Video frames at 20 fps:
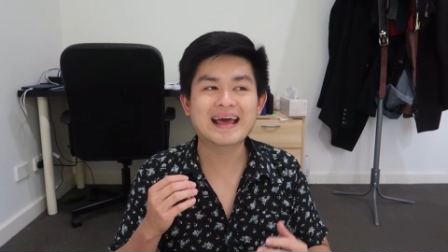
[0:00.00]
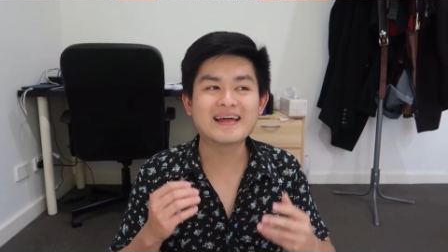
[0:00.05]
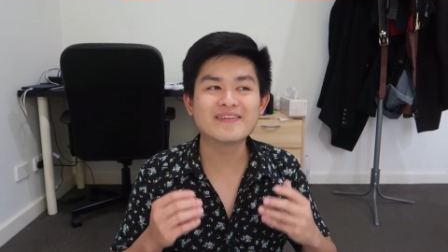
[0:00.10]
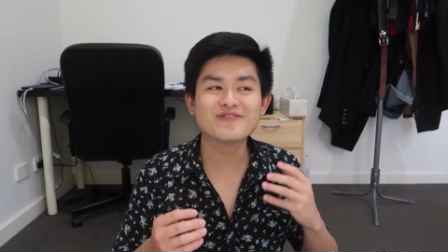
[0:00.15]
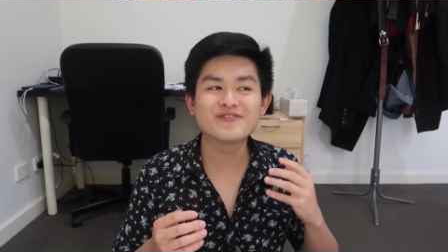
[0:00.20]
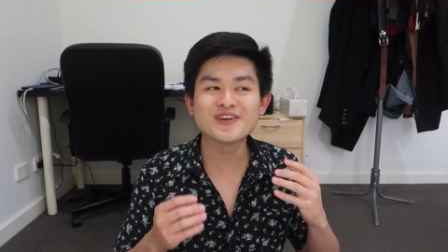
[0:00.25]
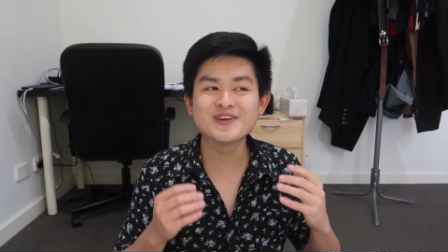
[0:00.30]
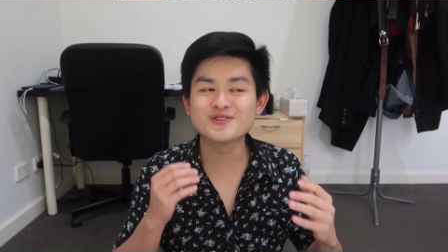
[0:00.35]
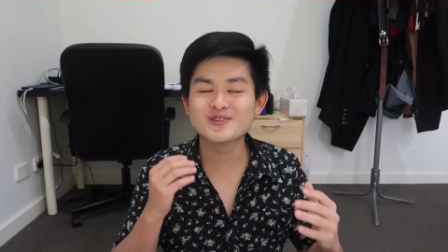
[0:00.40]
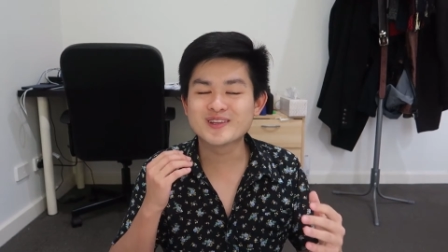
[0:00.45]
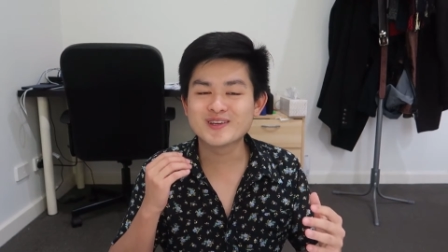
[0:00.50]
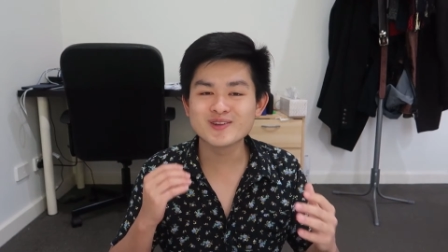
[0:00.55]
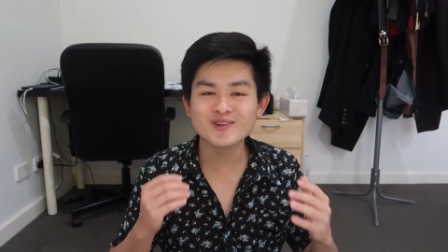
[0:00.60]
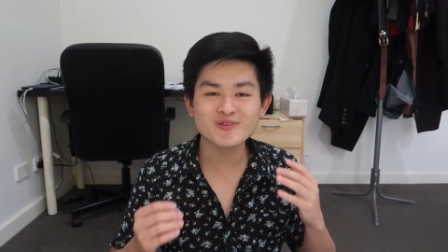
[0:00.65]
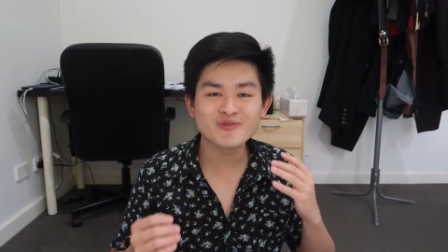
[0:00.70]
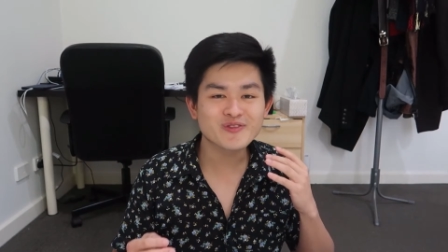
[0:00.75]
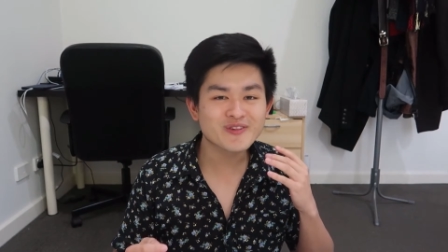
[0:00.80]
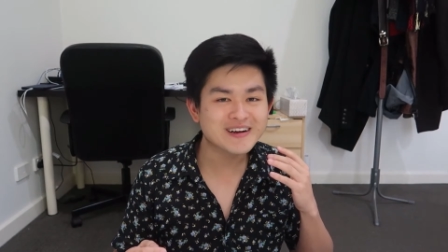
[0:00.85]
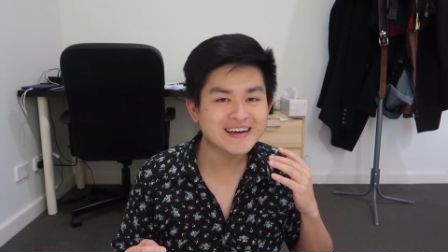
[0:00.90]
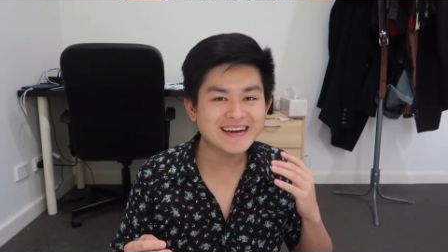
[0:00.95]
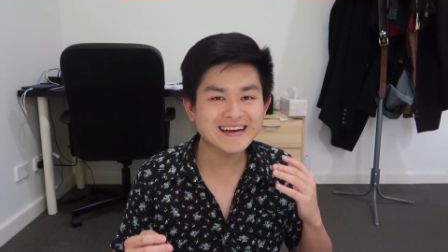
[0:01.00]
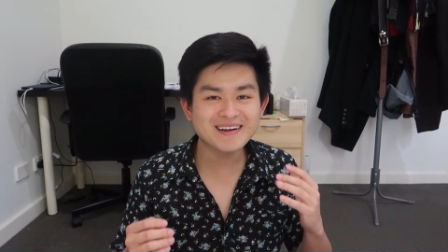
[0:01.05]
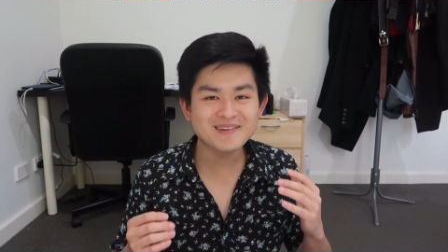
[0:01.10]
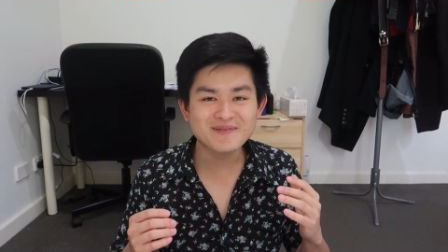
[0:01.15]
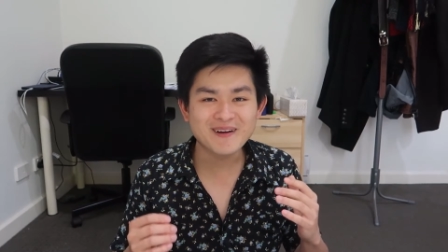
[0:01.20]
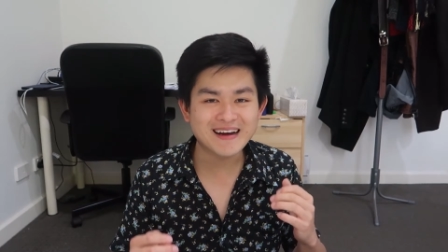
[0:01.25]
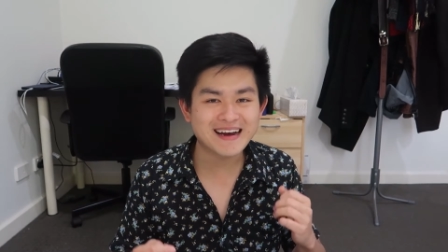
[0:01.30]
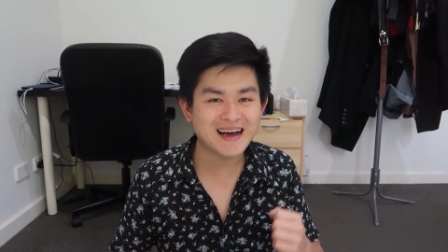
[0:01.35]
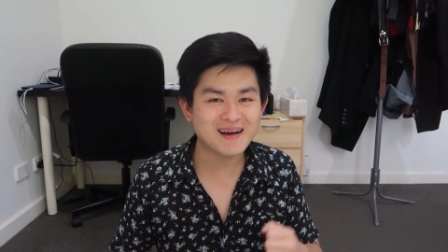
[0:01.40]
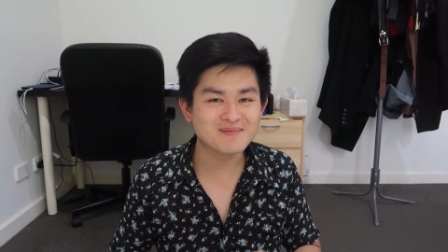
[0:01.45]
can feel guilt-free
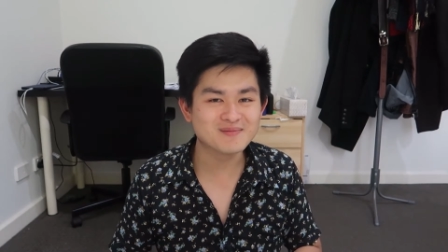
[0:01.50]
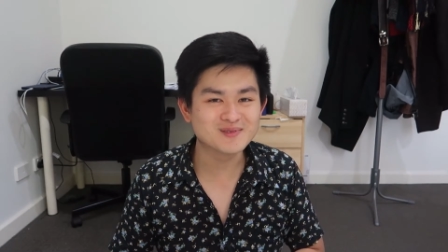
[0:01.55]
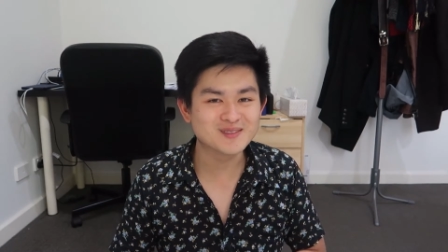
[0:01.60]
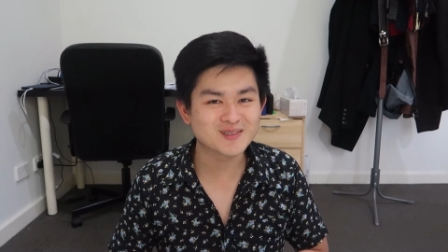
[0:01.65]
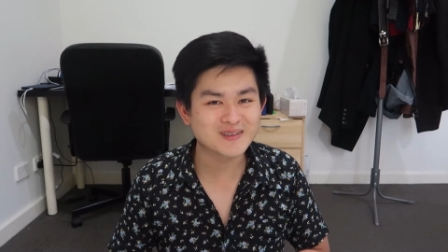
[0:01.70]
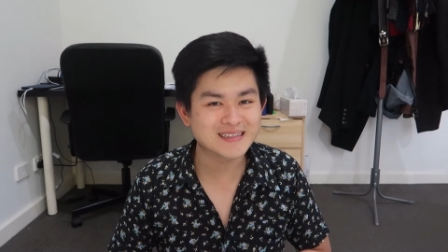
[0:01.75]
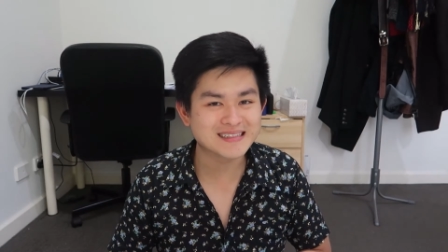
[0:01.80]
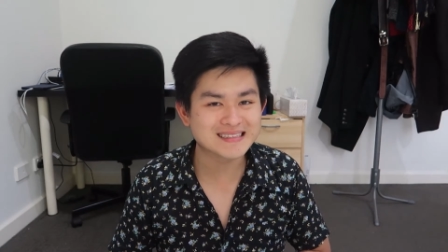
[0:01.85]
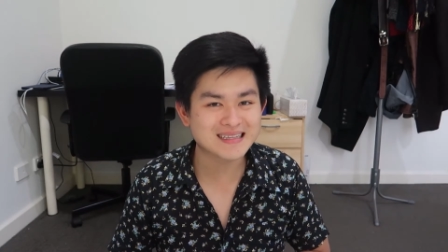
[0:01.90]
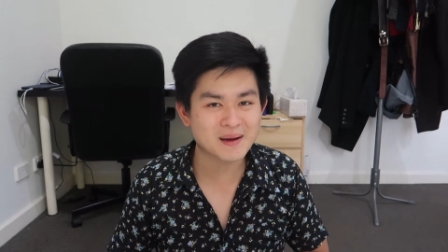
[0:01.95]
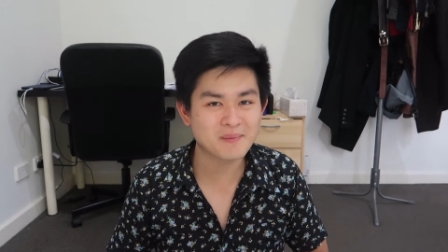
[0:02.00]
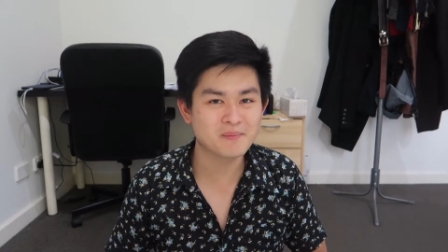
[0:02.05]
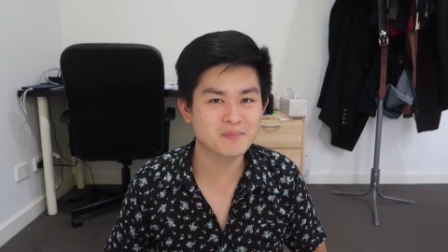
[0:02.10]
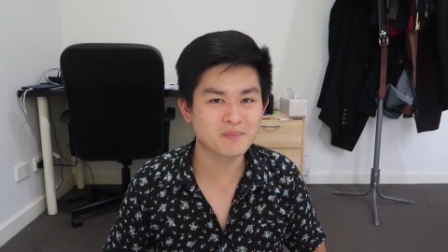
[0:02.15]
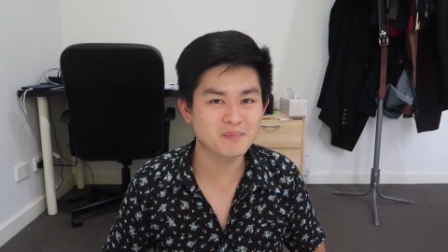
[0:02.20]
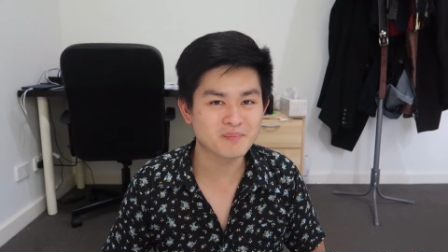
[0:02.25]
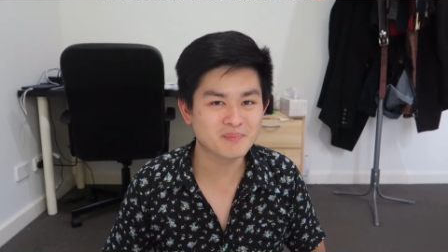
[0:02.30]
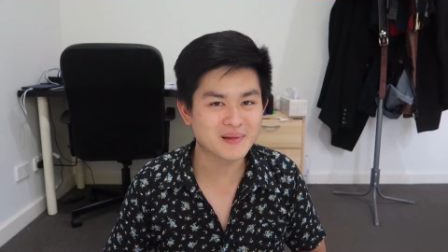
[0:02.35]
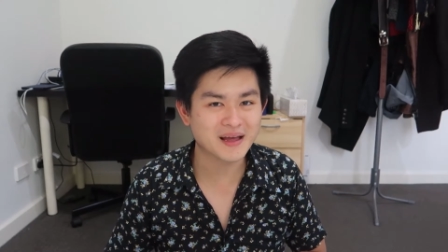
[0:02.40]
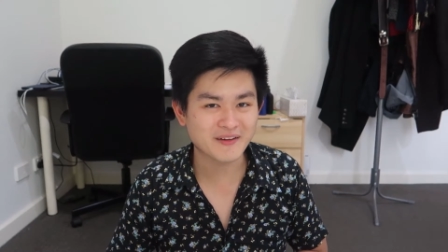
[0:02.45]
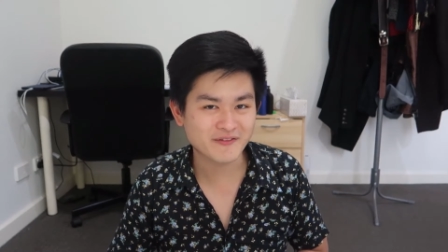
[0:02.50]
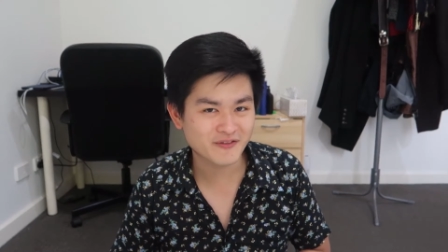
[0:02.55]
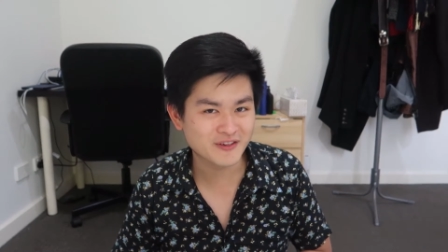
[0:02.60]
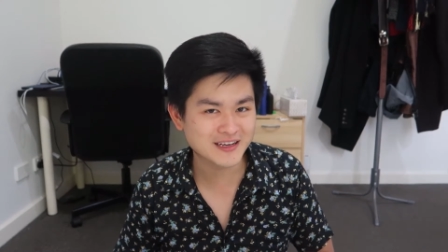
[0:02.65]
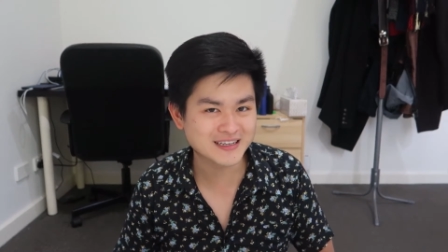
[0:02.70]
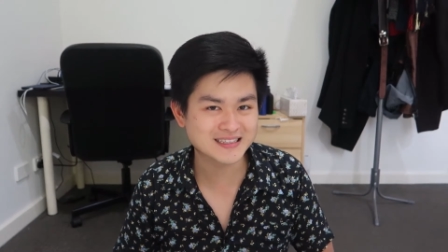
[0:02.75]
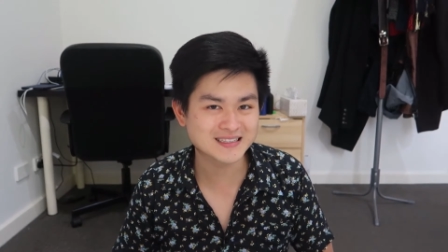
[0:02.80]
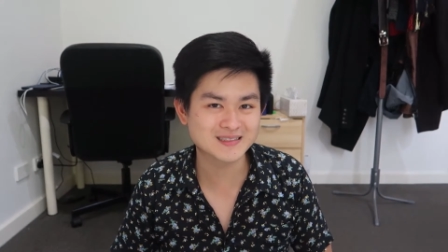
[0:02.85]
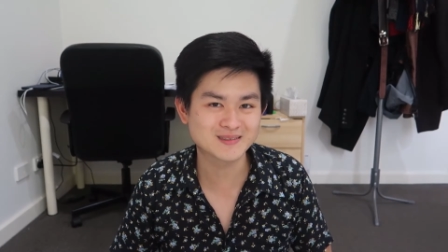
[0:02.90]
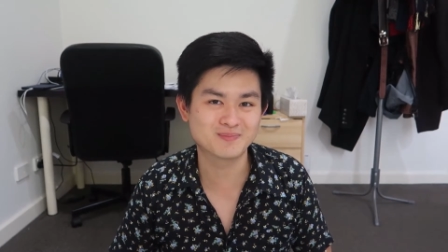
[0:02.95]
when I'm doing some
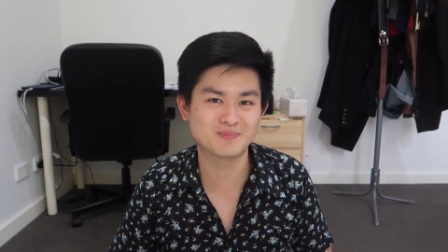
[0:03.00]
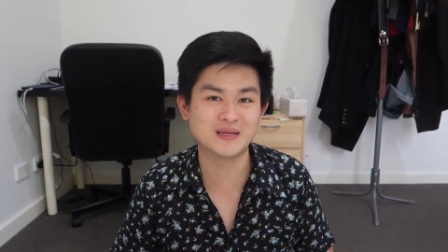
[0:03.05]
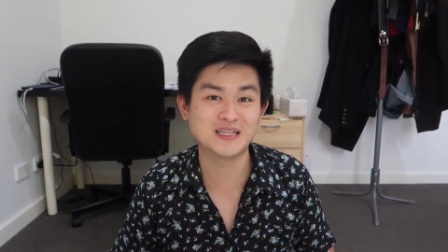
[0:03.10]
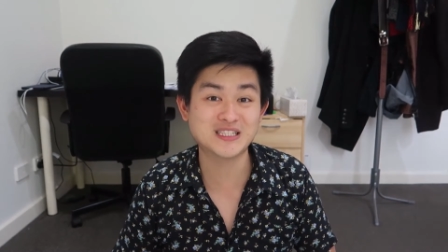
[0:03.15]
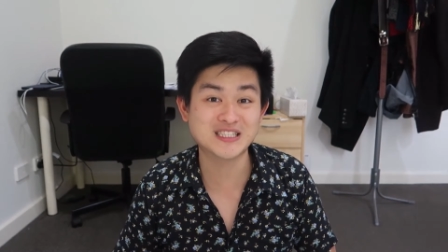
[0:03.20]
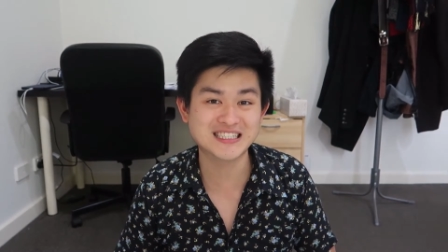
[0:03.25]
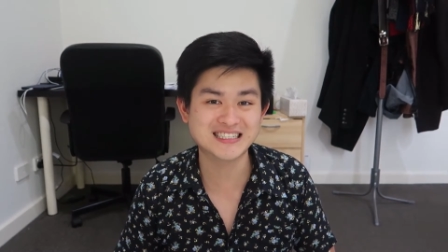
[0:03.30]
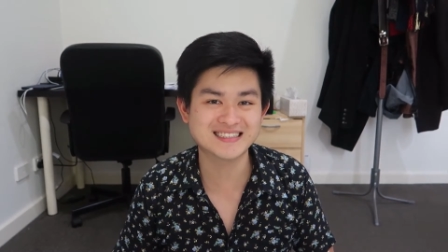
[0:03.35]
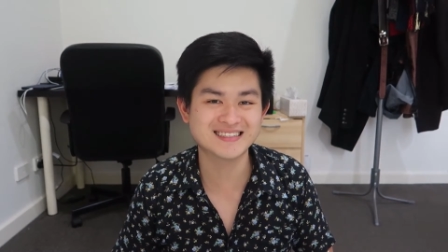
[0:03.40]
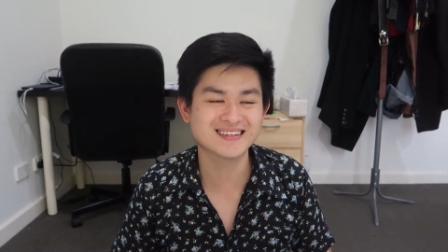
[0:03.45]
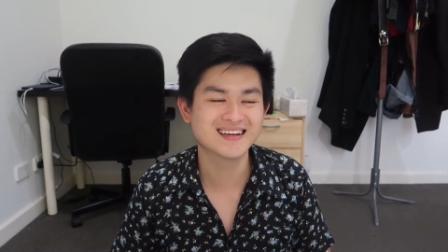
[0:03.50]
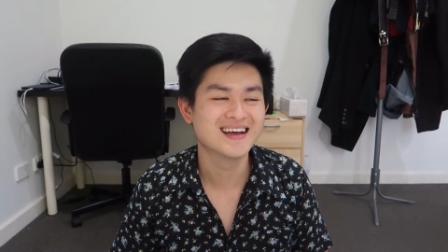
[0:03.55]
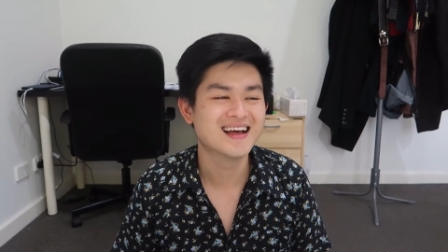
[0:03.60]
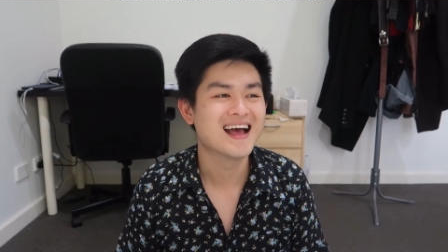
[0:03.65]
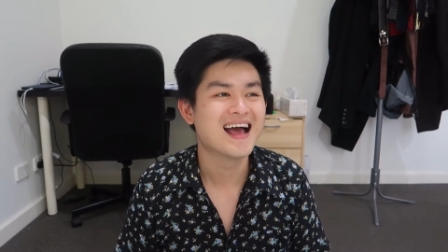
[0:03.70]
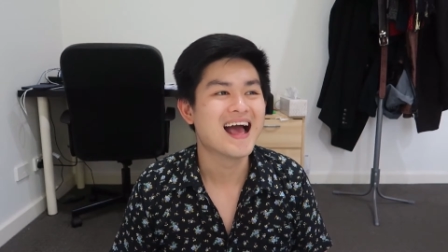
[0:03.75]
Netflix binging.